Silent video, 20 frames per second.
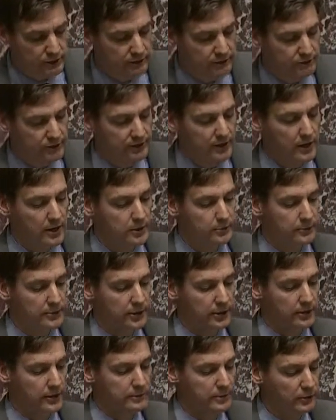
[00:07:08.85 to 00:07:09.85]
for the
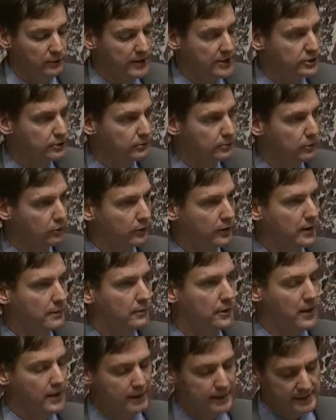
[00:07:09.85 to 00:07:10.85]
Entrepreneur Immigration Program, are
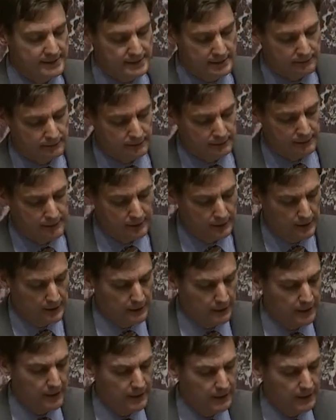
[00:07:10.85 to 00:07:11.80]
unacceptably long.